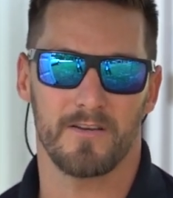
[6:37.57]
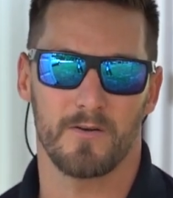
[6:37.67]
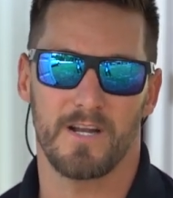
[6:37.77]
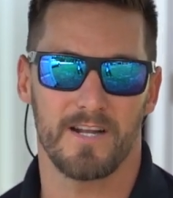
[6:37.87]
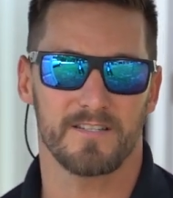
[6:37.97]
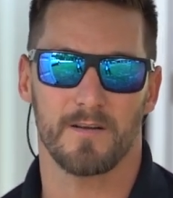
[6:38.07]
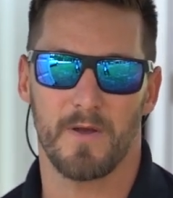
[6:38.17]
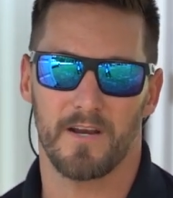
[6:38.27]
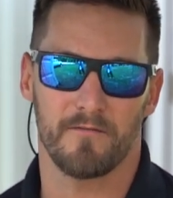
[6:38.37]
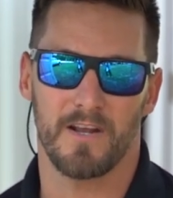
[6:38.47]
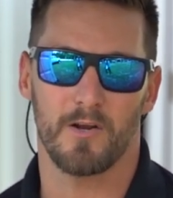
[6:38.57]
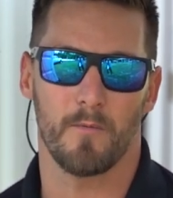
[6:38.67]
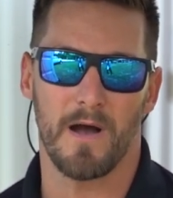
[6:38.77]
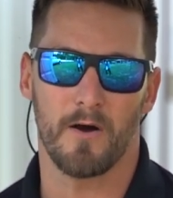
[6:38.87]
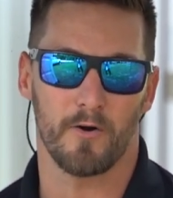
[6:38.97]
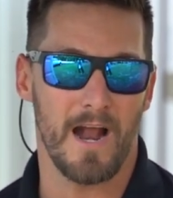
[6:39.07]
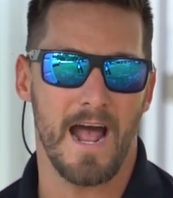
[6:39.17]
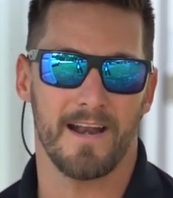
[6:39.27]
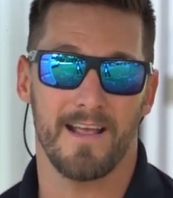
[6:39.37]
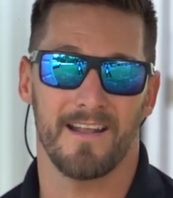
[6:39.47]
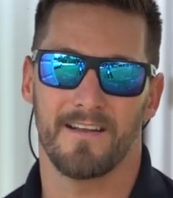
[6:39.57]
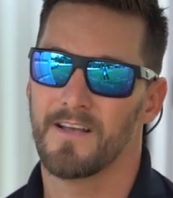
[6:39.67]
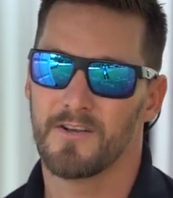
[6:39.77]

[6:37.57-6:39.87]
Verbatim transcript: need us to make a video about or add in,